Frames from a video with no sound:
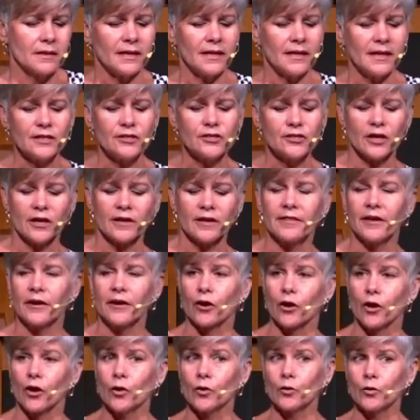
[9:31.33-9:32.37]
Each in
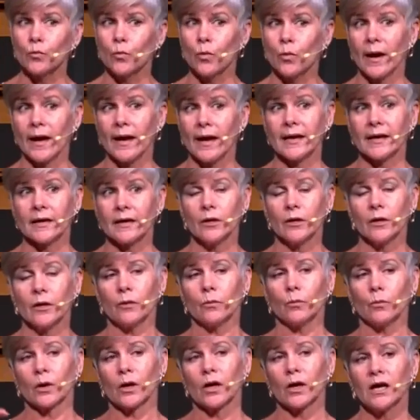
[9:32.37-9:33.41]
their own way
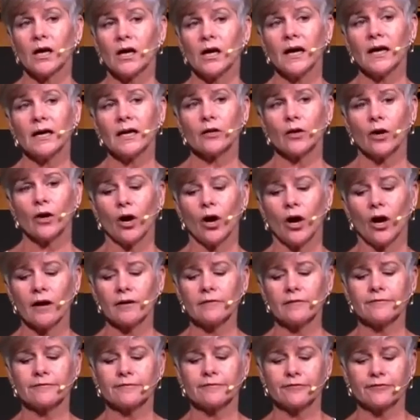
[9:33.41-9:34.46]
were cut
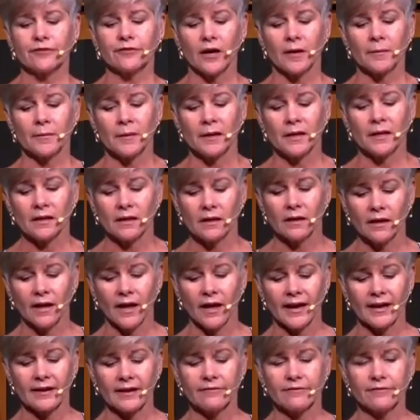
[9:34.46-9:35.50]
off from
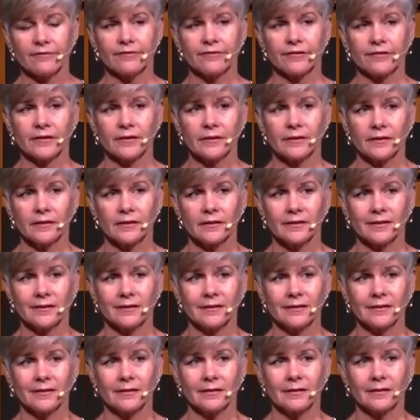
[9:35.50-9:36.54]
life
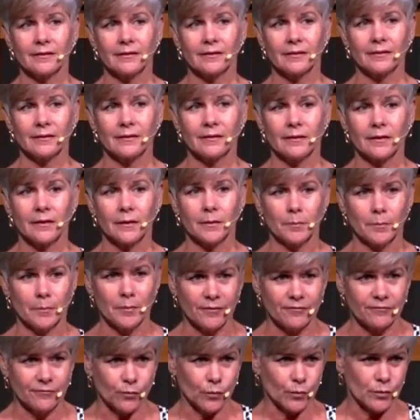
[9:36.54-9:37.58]

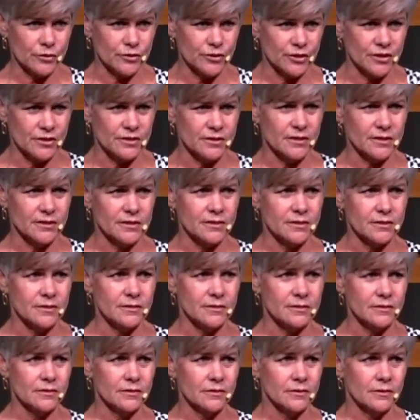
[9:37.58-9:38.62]
before
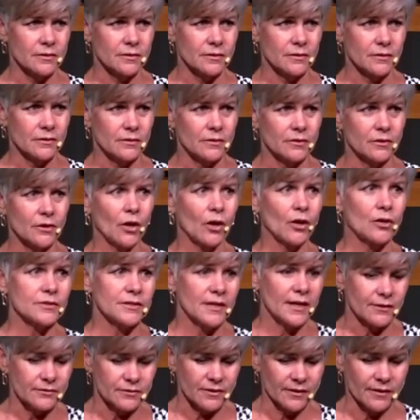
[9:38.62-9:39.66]
Jesus calls
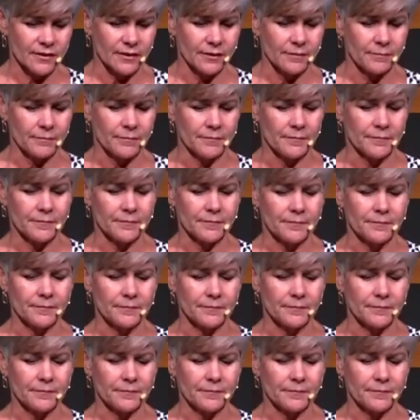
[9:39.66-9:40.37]
out to them,